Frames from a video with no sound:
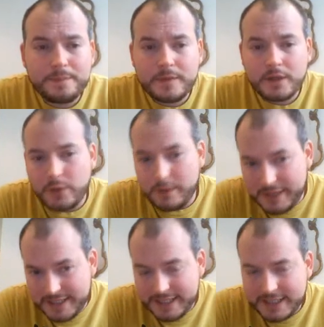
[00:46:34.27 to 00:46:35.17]
Queen
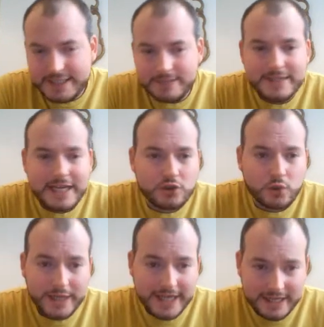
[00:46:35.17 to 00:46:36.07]
b6 seems
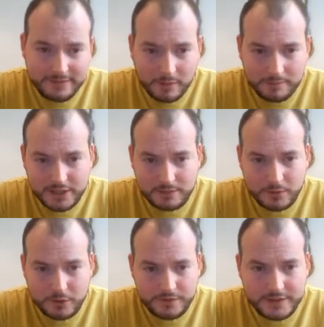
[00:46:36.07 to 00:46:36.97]
natural again. If my bishop
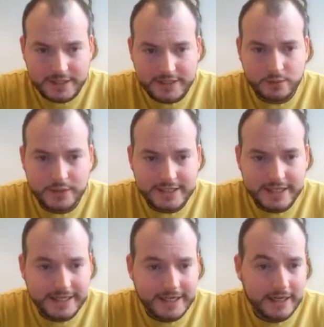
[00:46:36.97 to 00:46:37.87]
moves, there's always
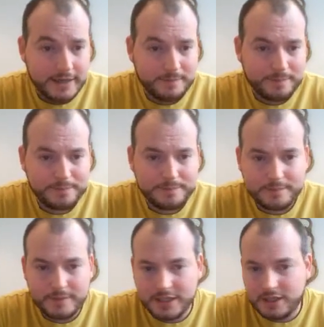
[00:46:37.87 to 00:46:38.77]
a
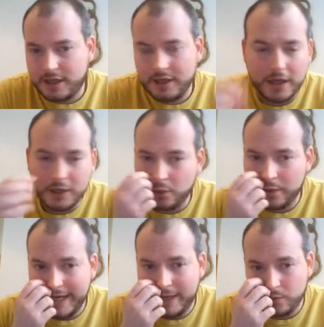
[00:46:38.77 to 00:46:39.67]

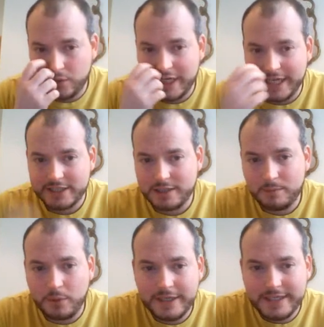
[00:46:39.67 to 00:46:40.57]
naughty little check at some
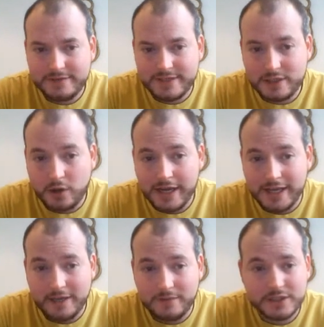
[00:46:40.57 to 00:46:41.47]
point. Gives his knight
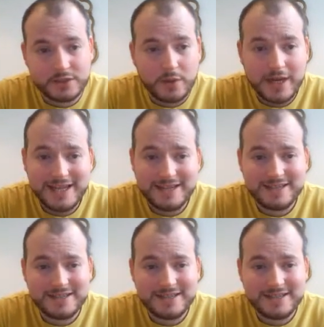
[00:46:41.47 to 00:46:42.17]
another square.